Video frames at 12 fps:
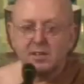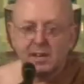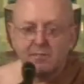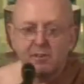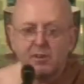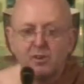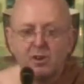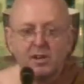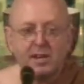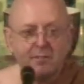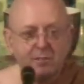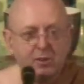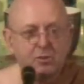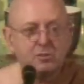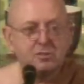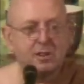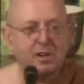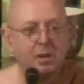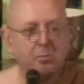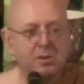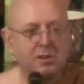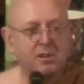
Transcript: you're having your holiday, having your good time.